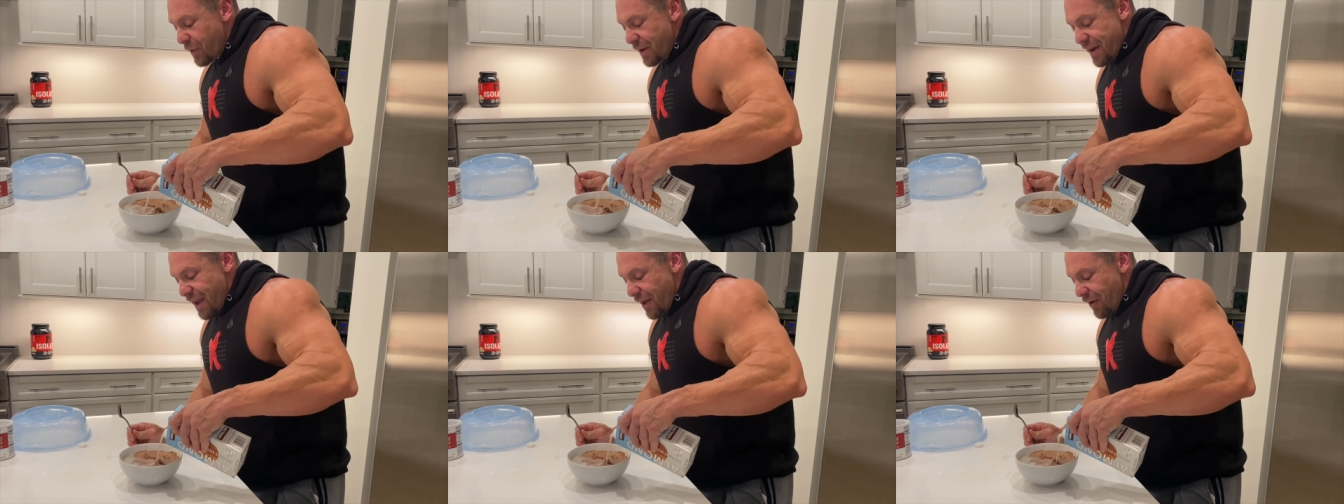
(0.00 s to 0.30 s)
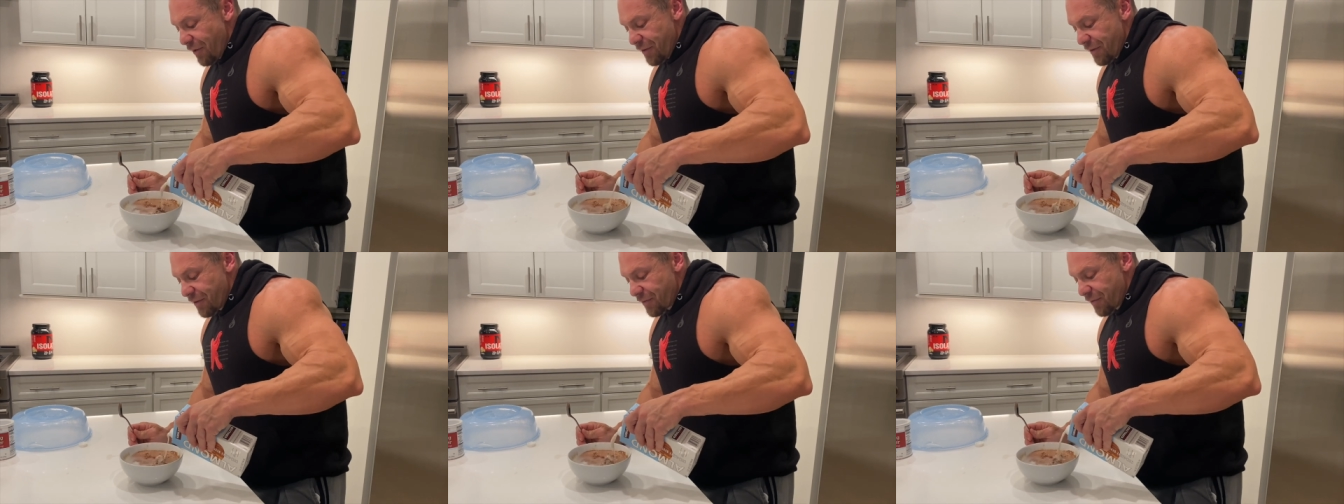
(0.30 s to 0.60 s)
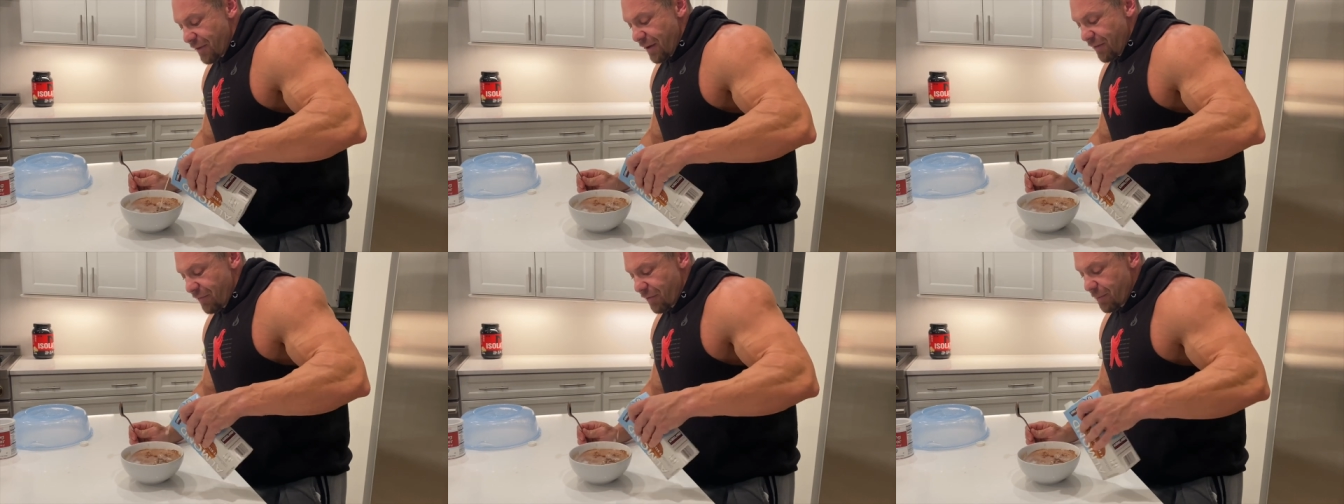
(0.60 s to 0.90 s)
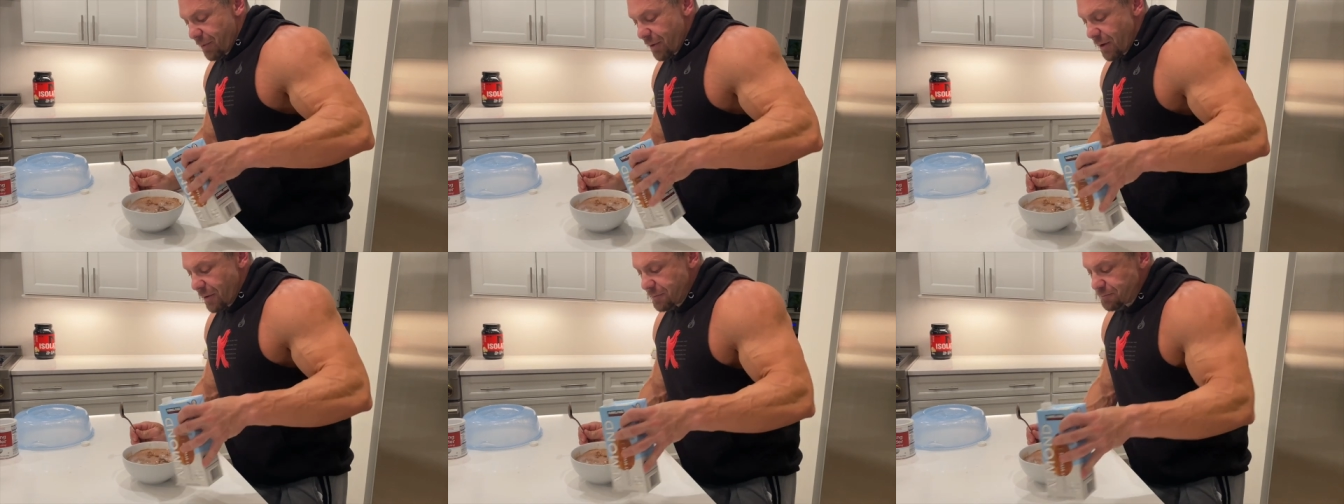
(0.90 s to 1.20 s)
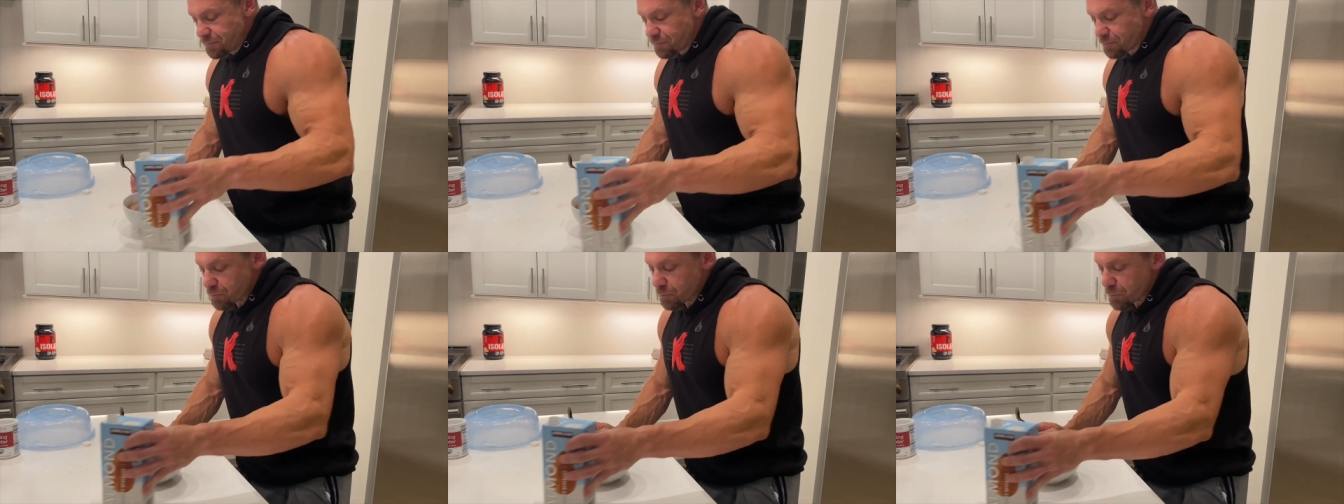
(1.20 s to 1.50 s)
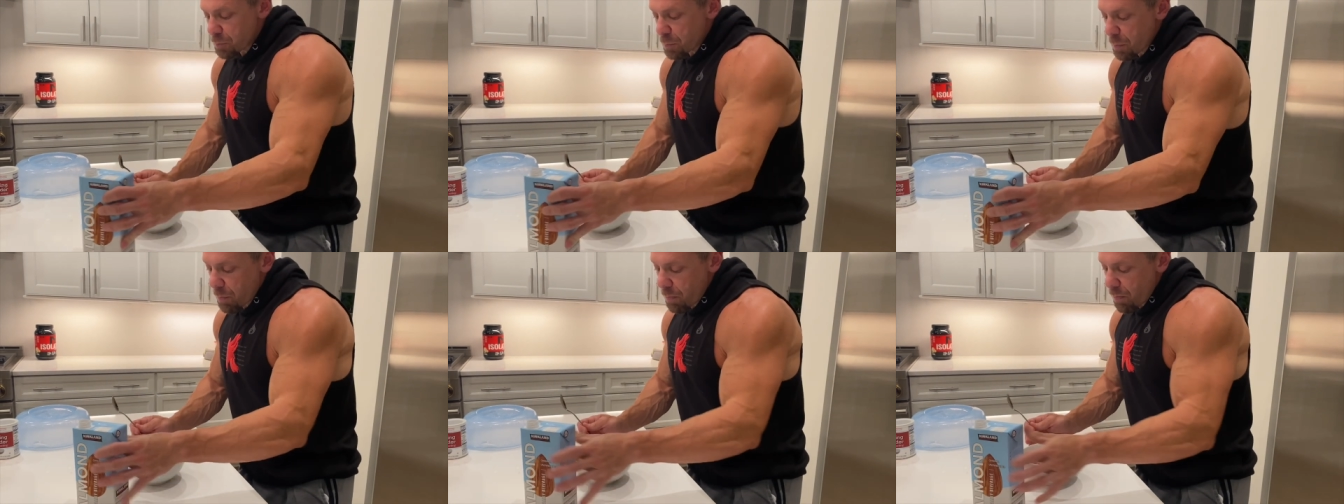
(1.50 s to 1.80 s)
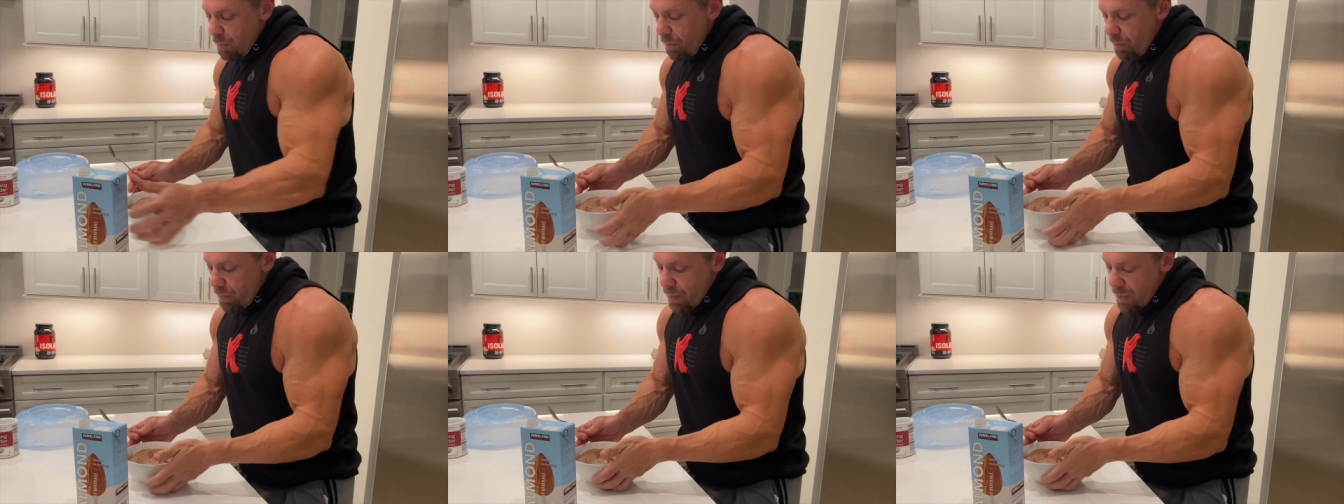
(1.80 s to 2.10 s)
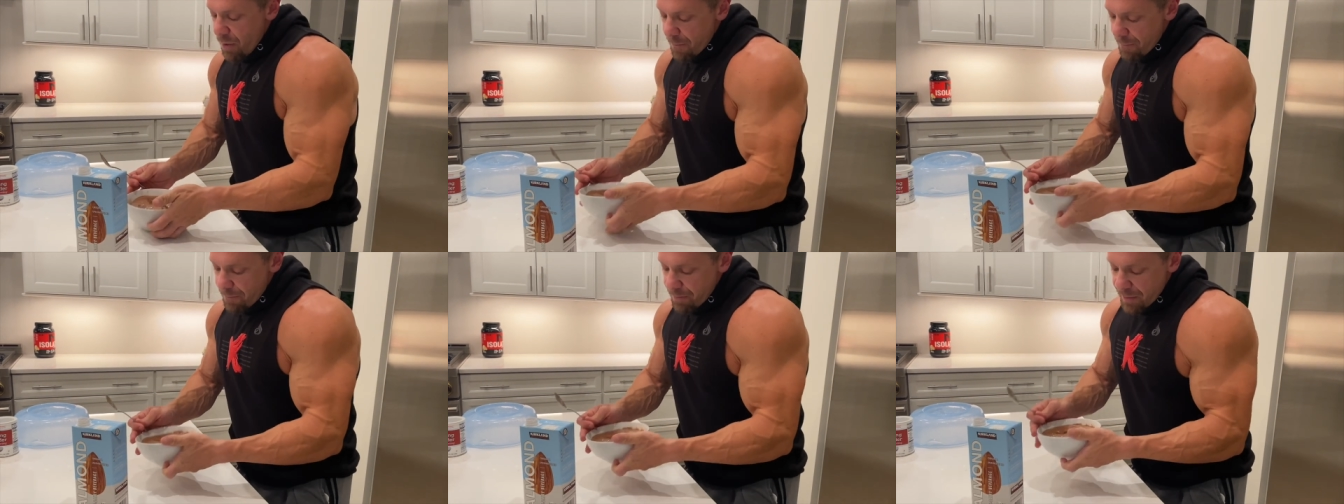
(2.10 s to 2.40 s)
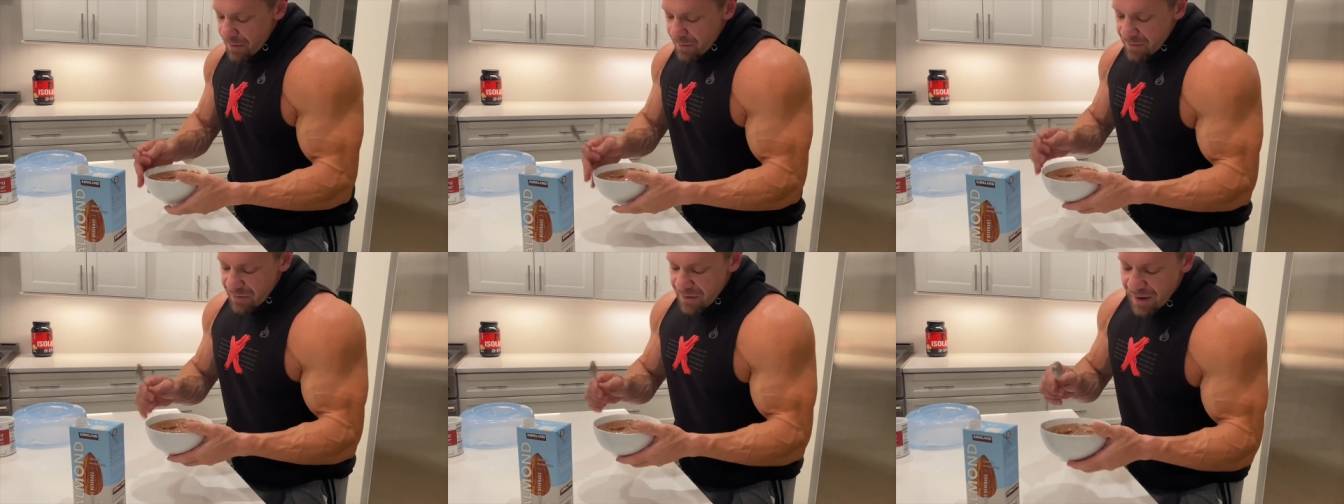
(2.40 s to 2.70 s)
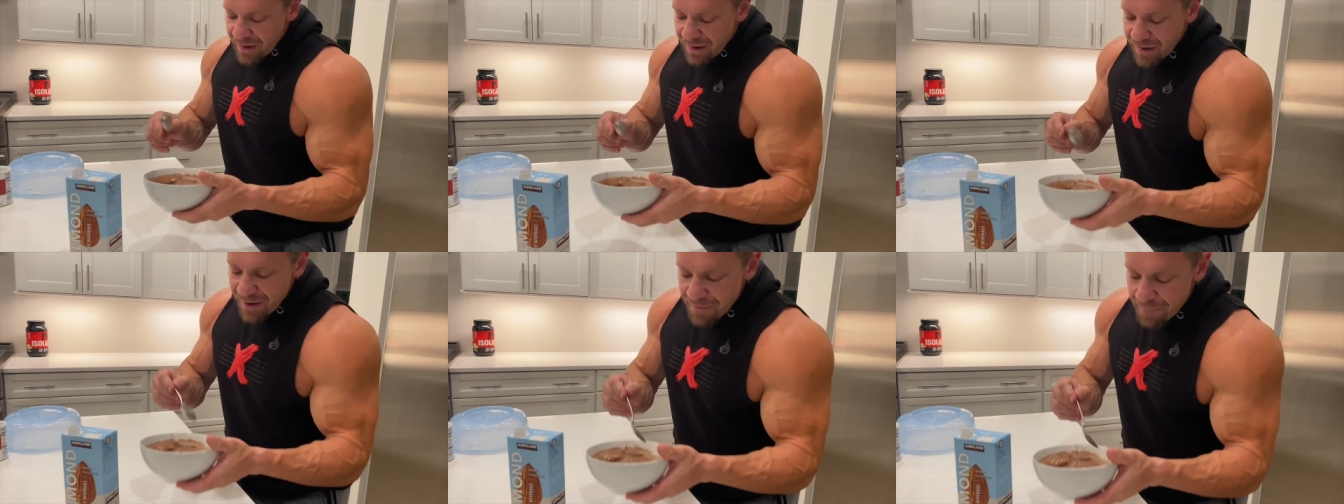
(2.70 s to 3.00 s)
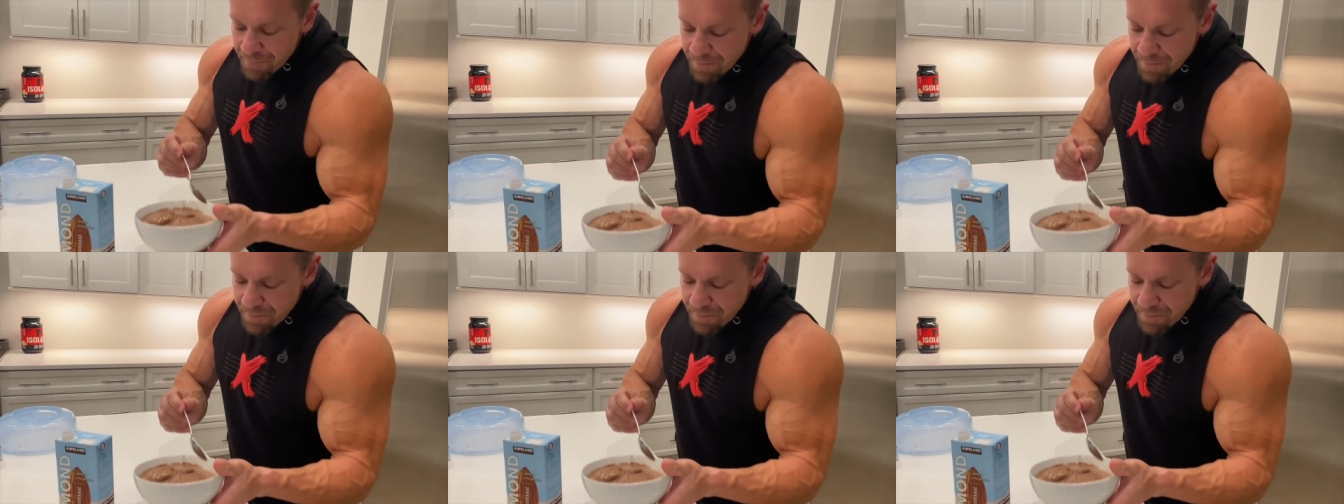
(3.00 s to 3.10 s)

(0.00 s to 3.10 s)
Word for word: nailed this flavor, bro. Take it,